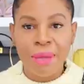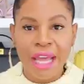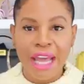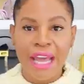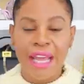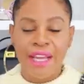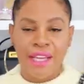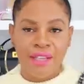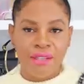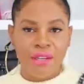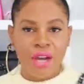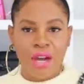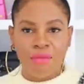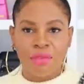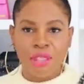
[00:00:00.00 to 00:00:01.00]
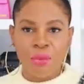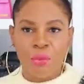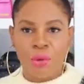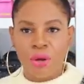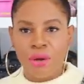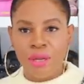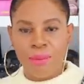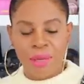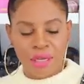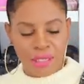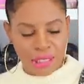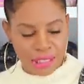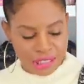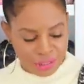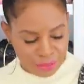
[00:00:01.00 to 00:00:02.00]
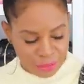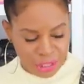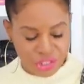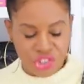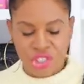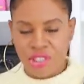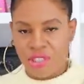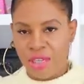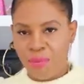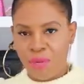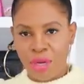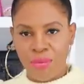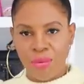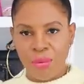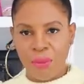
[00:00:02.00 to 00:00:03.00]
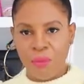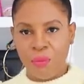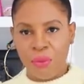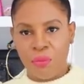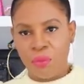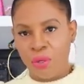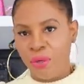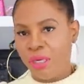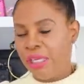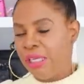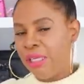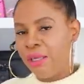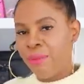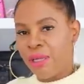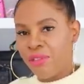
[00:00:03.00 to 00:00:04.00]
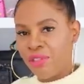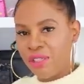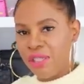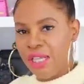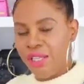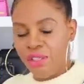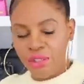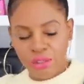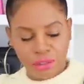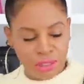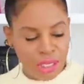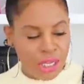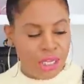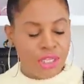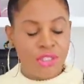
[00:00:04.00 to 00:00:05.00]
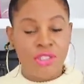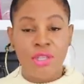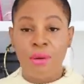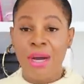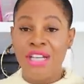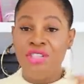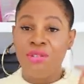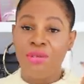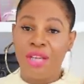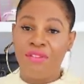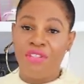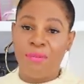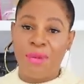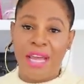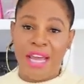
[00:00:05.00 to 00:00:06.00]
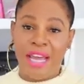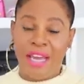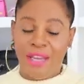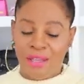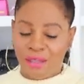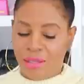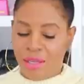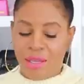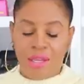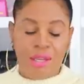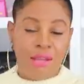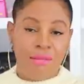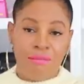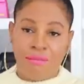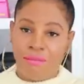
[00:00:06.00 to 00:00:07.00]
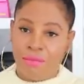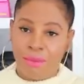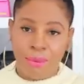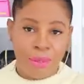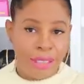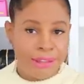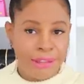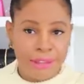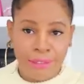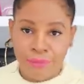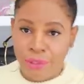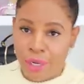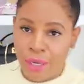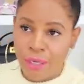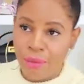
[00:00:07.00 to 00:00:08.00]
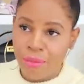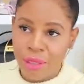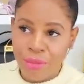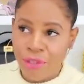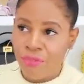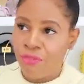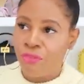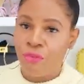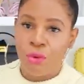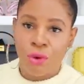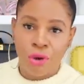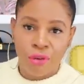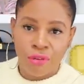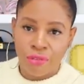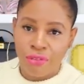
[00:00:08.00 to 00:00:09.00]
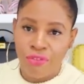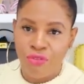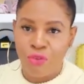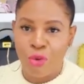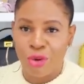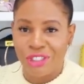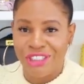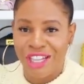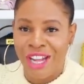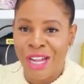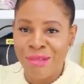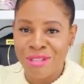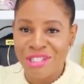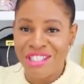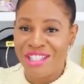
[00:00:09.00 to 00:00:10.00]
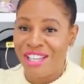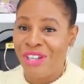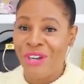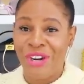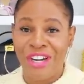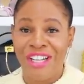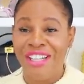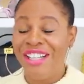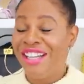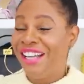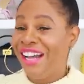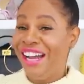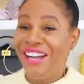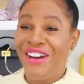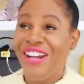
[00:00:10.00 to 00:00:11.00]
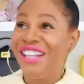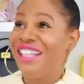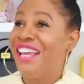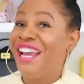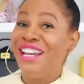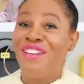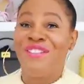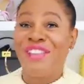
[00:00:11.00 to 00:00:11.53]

the bag and not really worry about it as much as I probably would worry about the leathers. So I do love the bag. The prices have gone up maybe four four times since I got it. I got it at the end